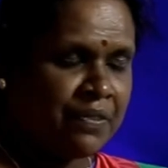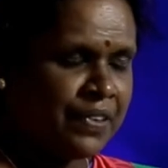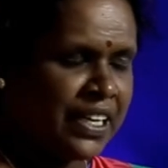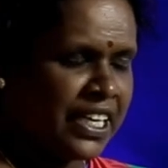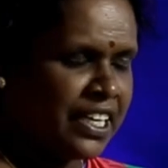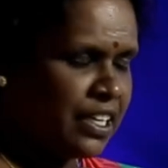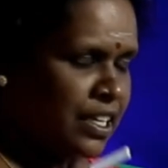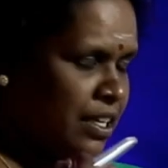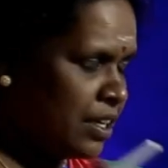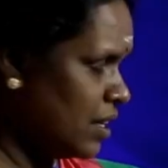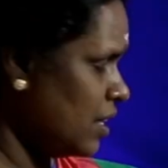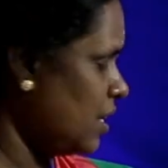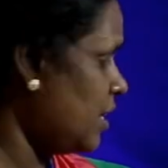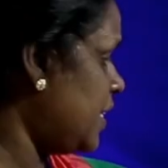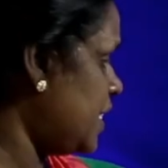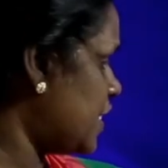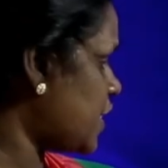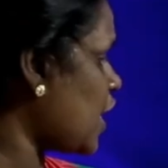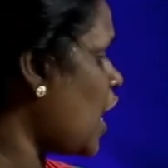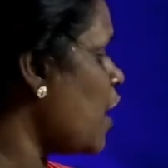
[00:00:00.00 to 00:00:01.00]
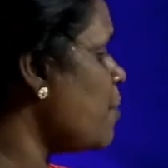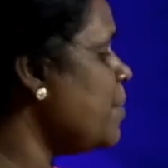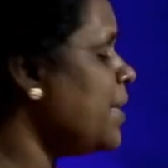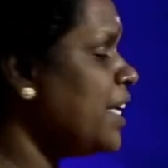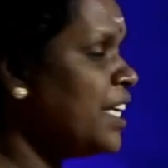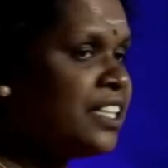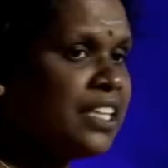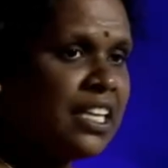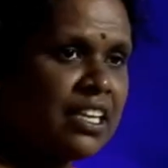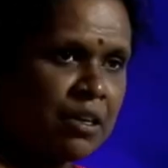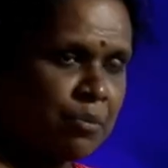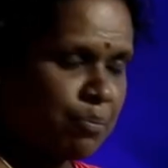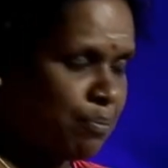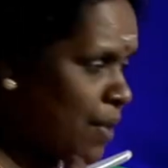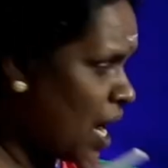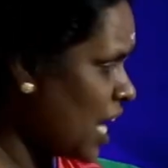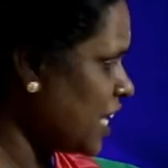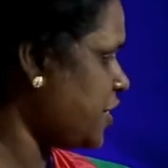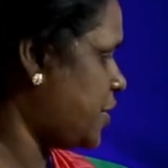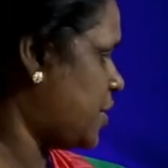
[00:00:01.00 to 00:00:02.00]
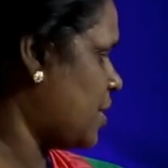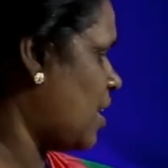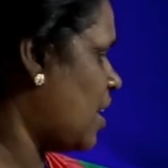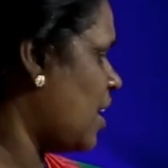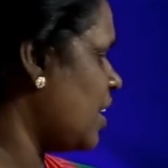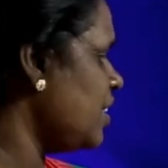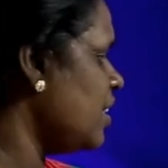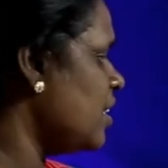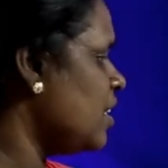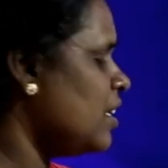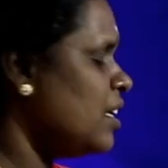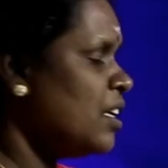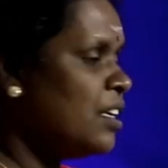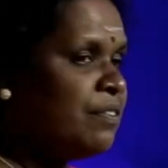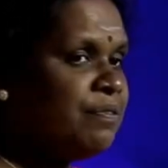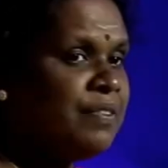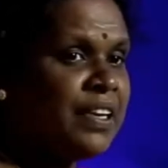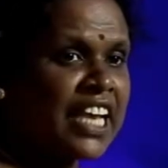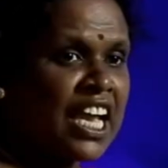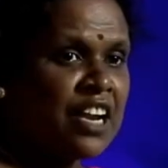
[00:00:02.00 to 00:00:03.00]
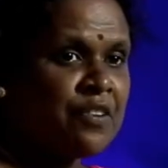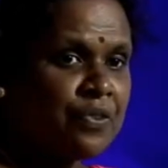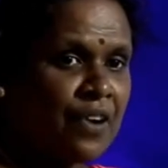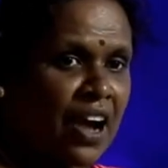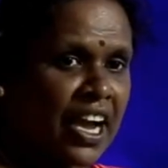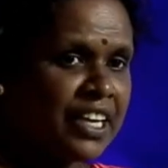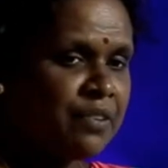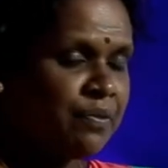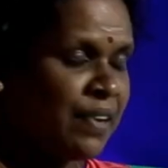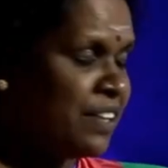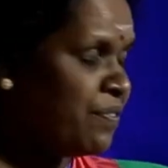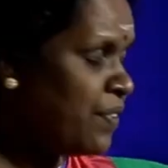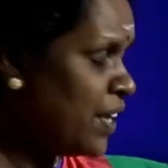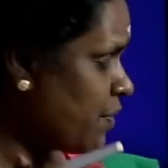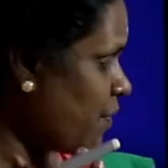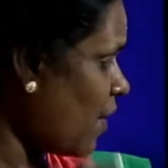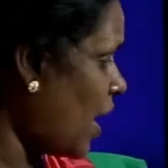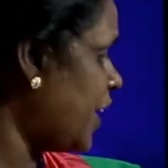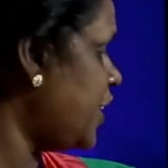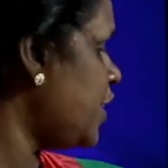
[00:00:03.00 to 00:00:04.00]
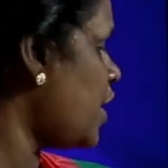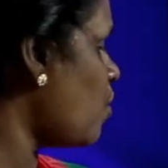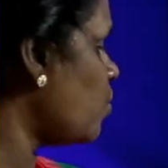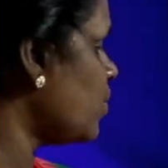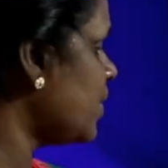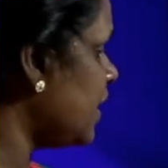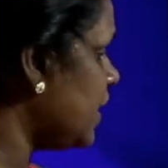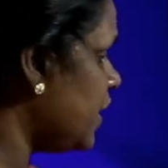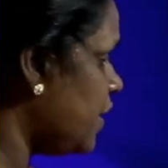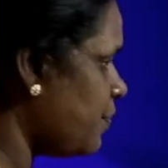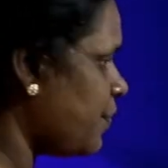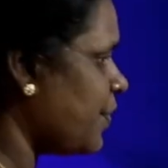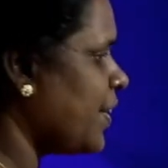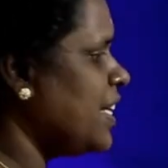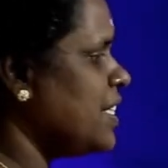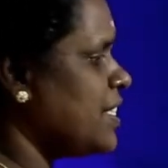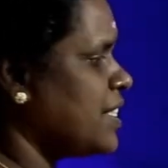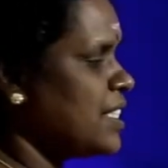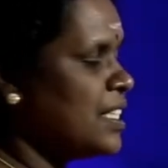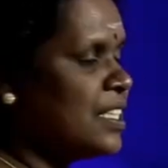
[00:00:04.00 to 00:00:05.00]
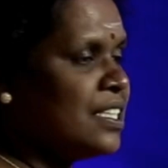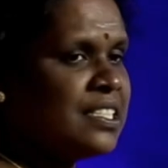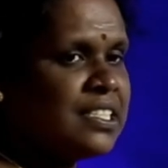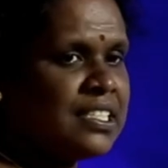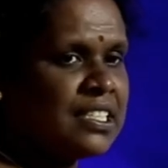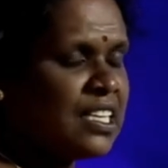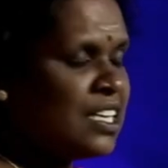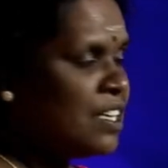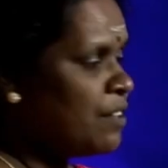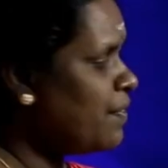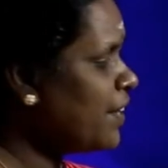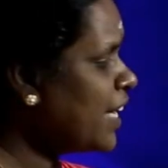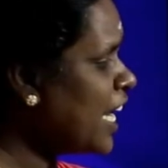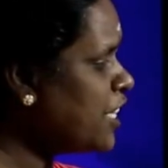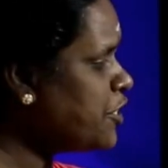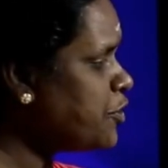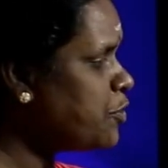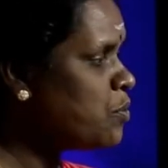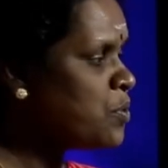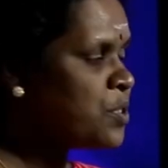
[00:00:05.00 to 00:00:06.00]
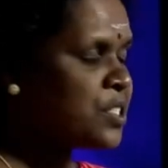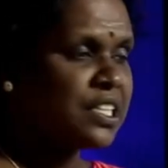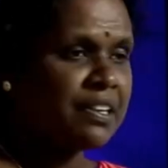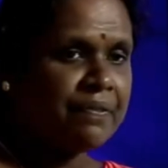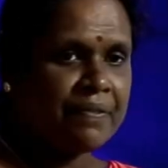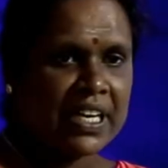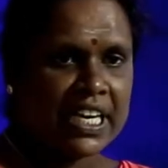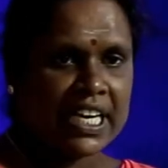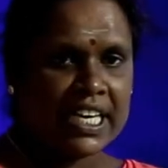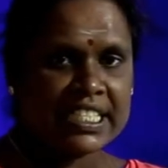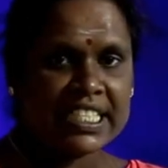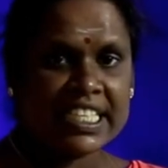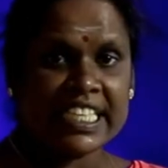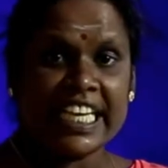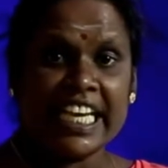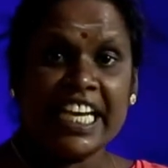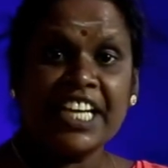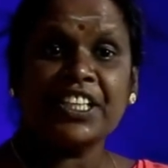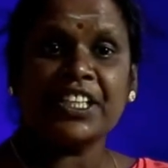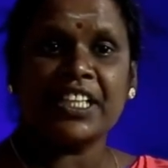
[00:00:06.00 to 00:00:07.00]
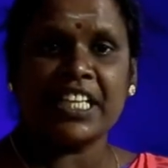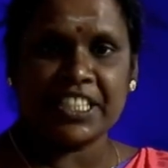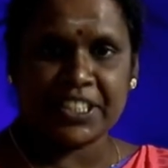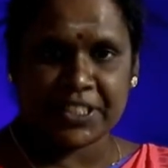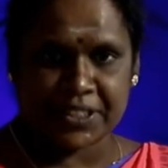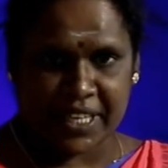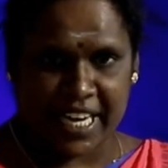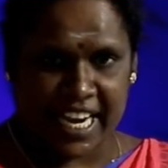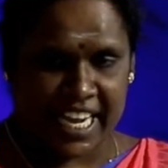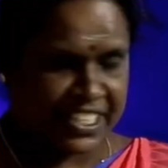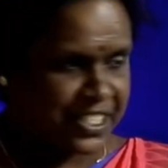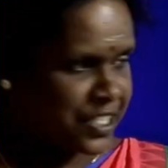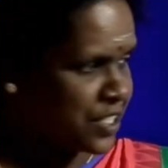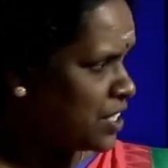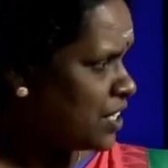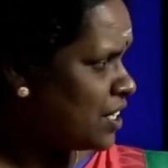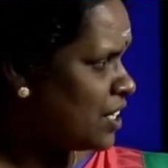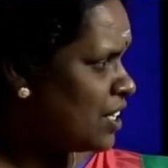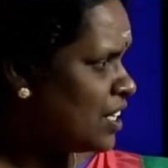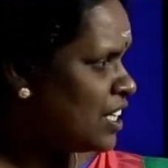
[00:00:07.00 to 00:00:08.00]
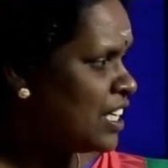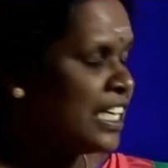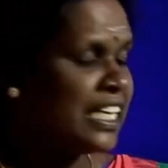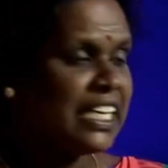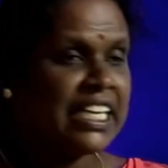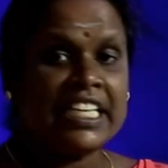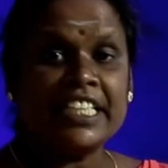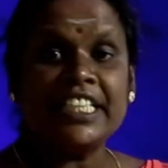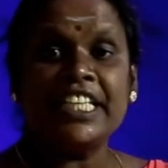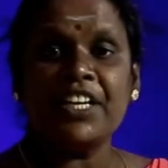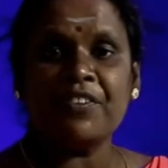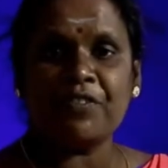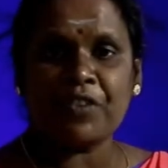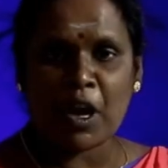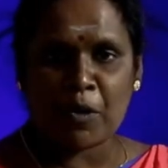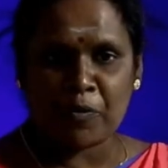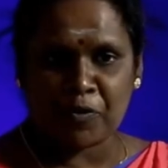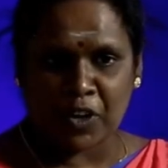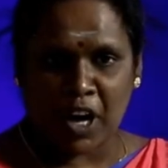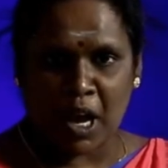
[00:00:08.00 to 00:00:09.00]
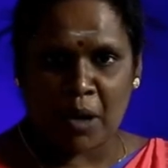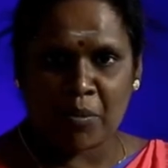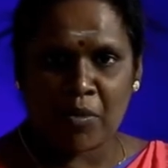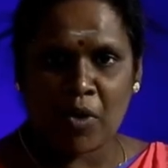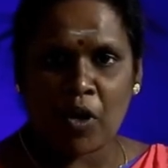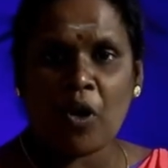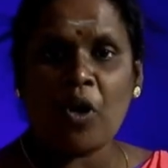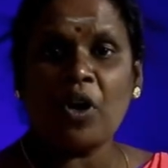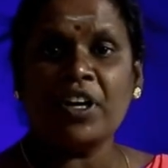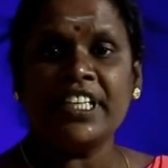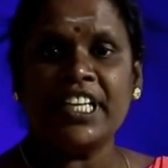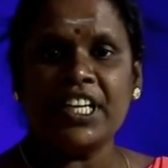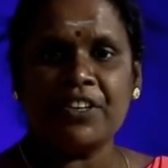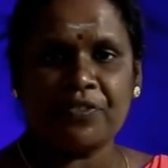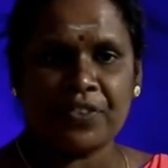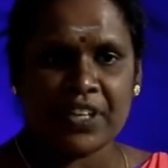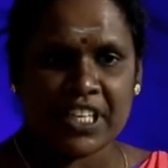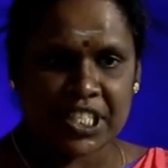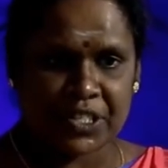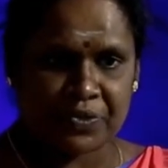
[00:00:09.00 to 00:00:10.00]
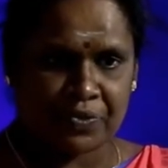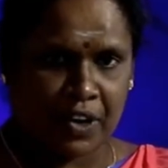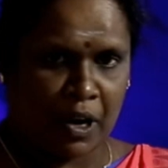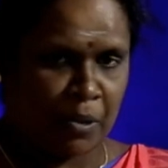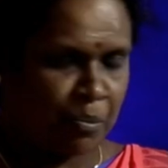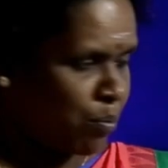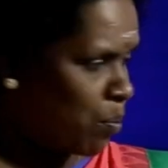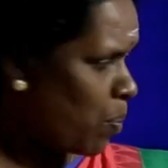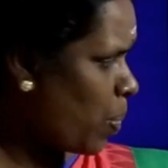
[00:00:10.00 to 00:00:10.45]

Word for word: we uh, describing the bar chart, we can find, when we find out the differences, we can use the words in contrast, differ from or differs from.